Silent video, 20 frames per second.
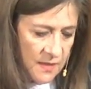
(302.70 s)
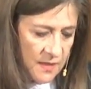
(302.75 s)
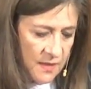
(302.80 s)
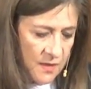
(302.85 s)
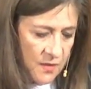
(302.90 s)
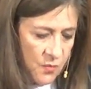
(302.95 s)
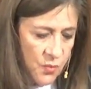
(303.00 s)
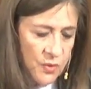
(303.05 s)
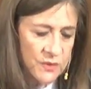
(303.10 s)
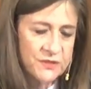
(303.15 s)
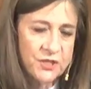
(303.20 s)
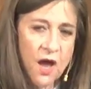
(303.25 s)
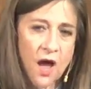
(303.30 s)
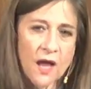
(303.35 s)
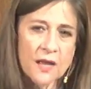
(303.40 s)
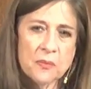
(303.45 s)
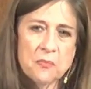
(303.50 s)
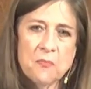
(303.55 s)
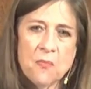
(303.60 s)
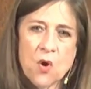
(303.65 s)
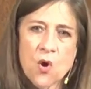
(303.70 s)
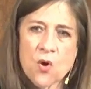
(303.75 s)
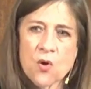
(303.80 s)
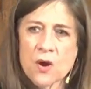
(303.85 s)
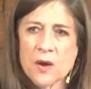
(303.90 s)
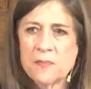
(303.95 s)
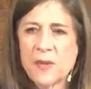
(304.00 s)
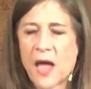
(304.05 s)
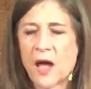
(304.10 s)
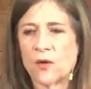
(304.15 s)
We'll talk more
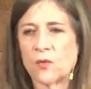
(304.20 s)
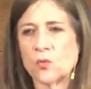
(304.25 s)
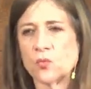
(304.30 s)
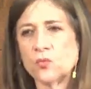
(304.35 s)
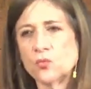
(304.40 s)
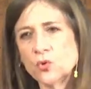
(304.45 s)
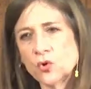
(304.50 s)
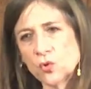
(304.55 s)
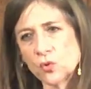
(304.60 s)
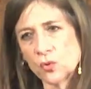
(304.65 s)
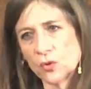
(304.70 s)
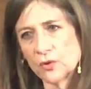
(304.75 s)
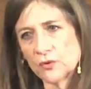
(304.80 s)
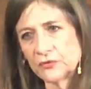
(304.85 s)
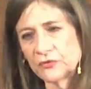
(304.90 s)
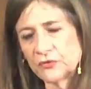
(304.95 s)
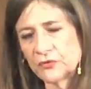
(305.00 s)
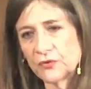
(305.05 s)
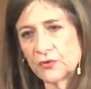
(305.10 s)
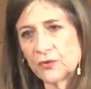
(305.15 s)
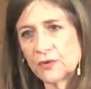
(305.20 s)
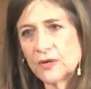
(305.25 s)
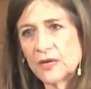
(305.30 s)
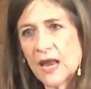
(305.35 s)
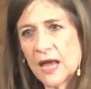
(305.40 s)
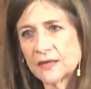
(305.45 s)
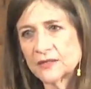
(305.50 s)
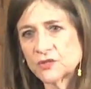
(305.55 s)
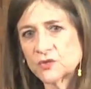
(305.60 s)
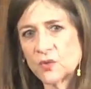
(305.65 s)
about rules
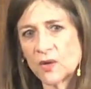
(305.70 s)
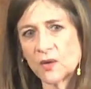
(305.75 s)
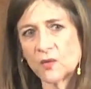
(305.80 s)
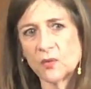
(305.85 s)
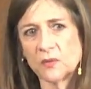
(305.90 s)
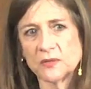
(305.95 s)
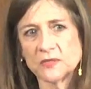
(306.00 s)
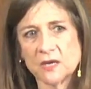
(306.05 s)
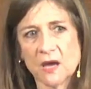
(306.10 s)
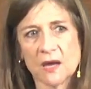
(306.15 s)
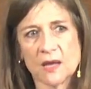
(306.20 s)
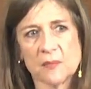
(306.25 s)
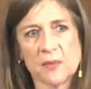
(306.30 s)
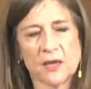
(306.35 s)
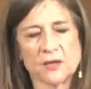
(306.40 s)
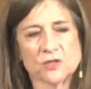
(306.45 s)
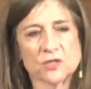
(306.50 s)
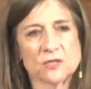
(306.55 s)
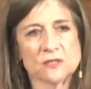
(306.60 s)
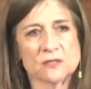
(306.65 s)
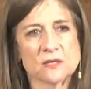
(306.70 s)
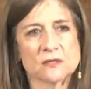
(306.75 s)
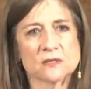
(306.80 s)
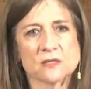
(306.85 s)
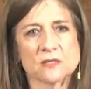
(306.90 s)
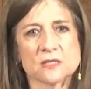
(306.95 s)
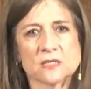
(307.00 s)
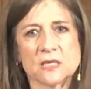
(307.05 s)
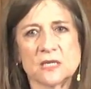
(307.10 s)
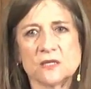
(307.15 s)
next week when we talk about Jesus
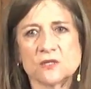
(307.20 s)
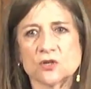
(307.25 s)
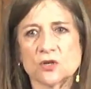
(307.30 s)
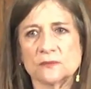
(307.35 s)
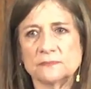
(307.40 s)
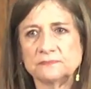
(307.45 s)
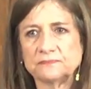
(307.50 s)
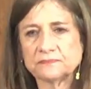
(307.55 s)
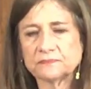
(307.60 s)
as teacher.